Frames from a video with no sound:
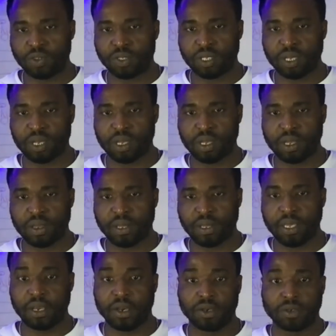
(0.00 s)

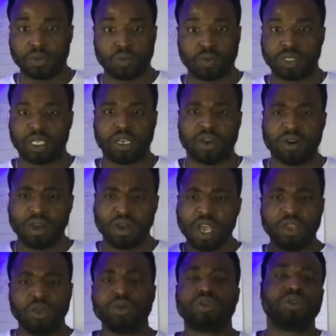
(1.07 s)
girls will say, oh,
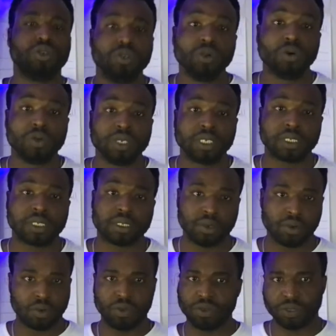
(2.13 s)
you should know this,
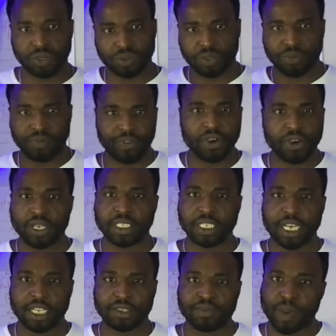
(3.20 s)
oh, you should figure this
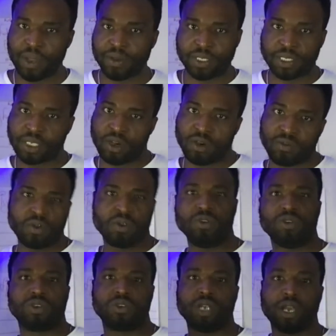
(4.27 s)
out by yourself, oh, you
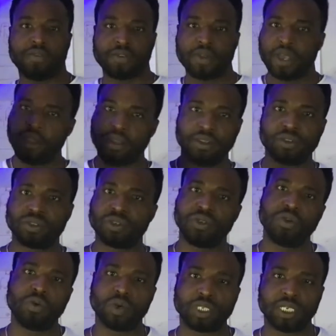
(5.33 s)
should
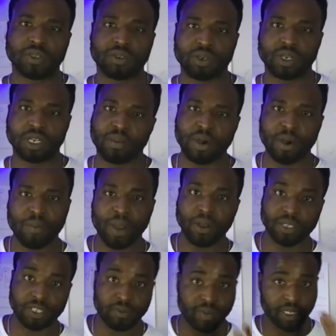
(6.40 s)
know what you're talking about by
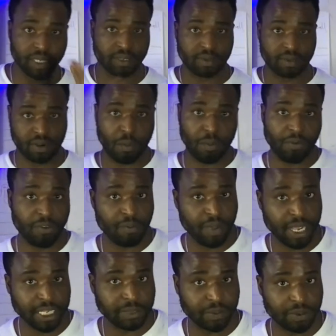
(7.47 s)
yourself. But coming from my
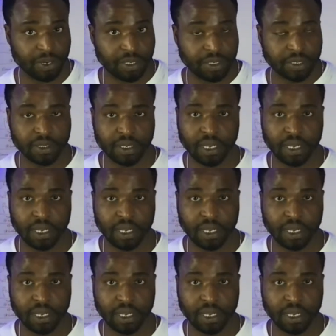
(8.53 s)
experience